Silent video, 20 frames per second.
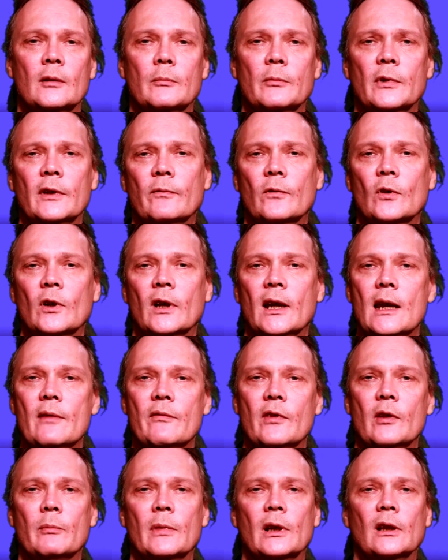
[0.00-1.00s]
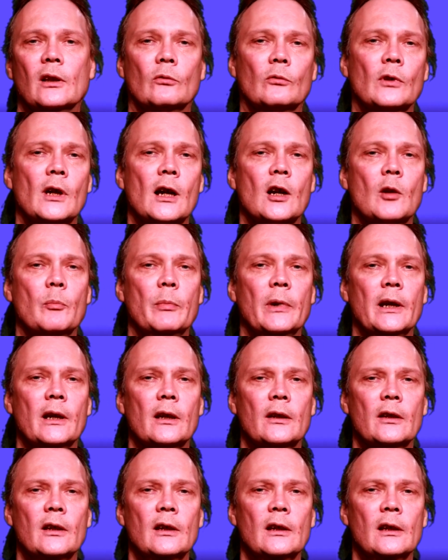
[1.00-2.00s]
But for a heavy metal rock
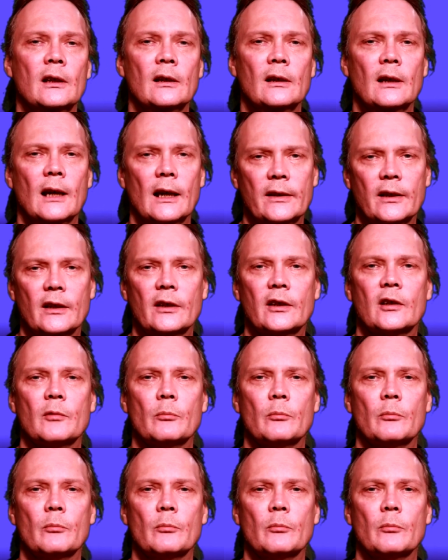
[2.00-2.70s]
band, I tend to